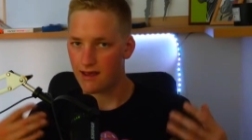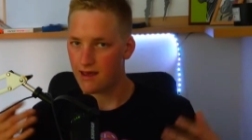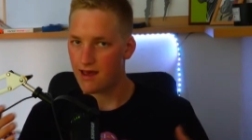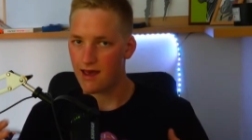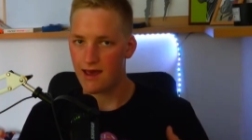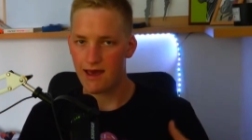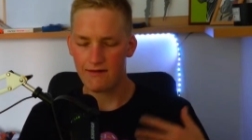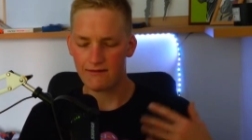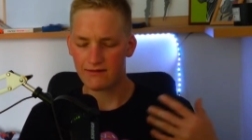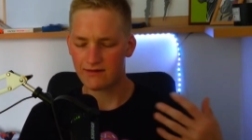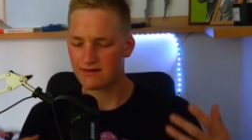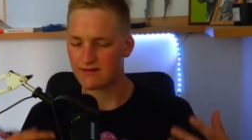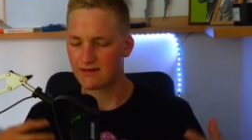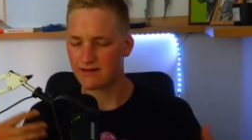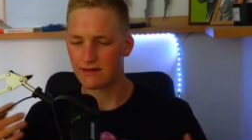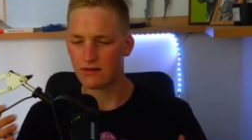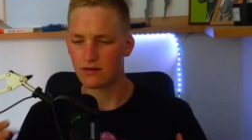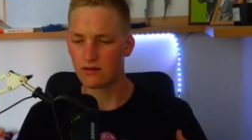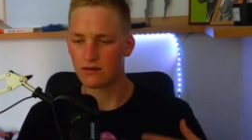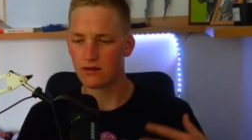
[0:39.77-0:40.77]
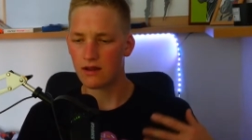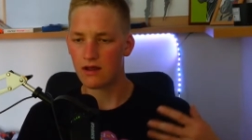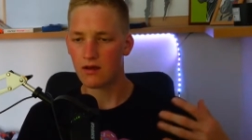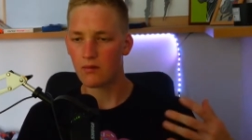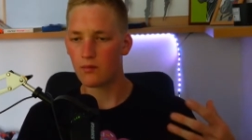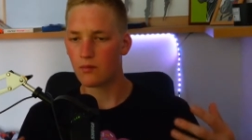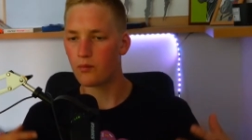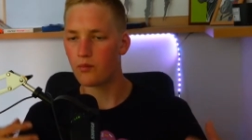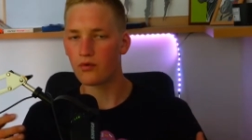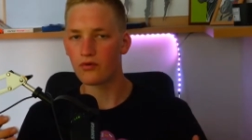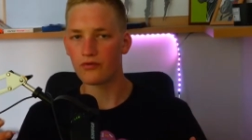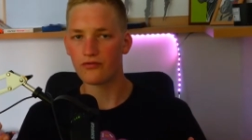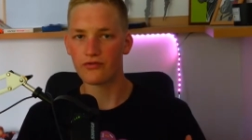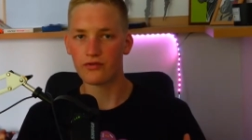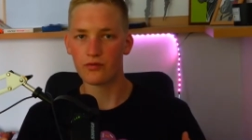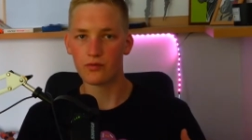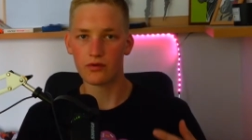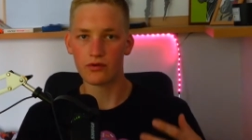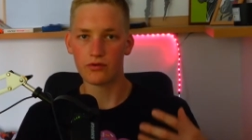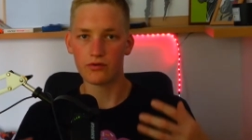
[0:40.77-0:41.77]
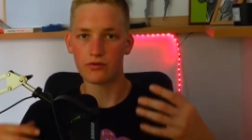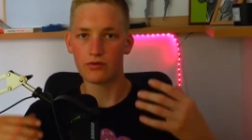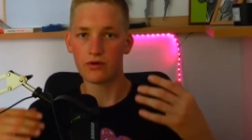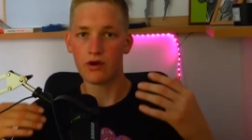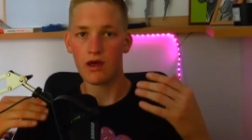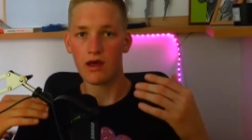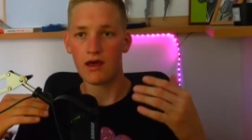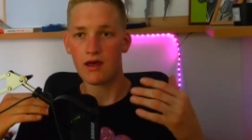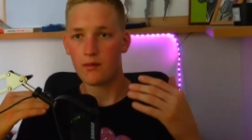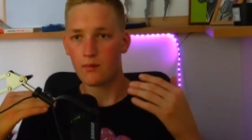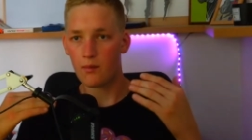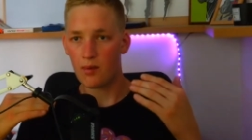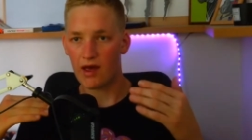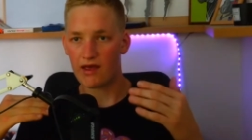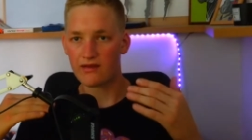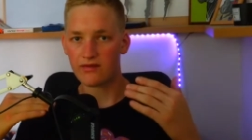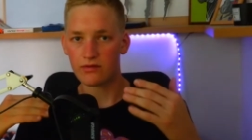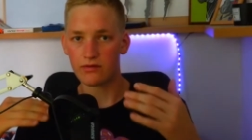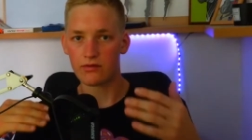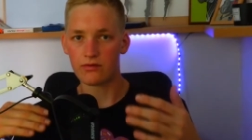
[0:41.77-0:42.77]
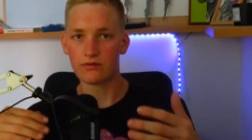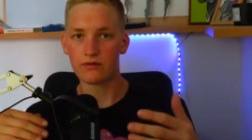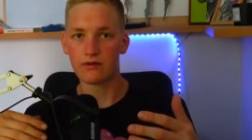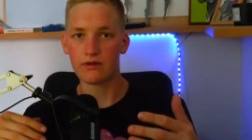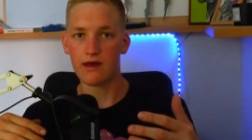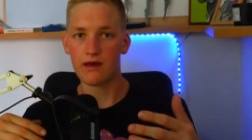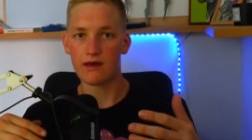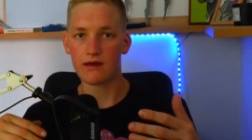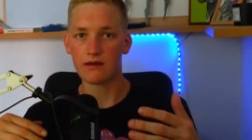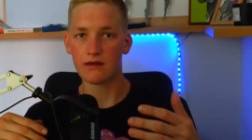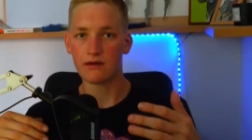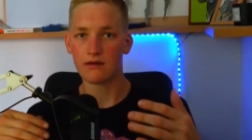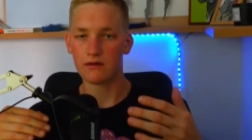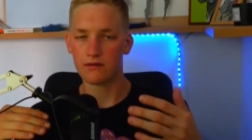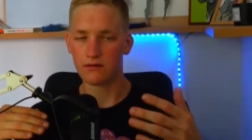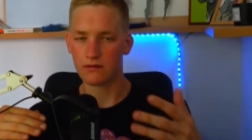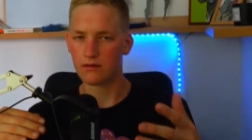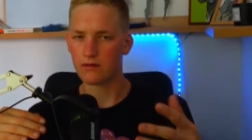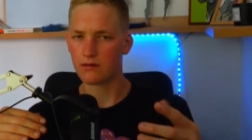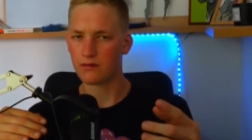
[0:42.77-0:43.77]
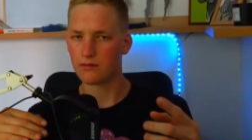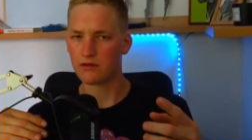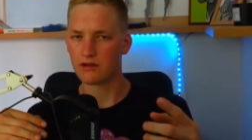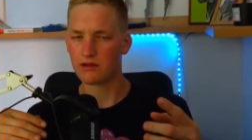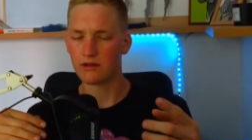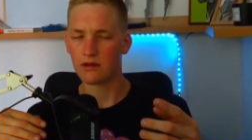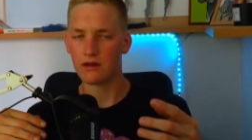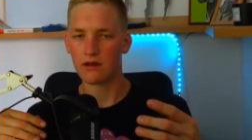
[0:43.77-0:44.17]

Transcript: every single bullshit what you pass through the day you know what i mean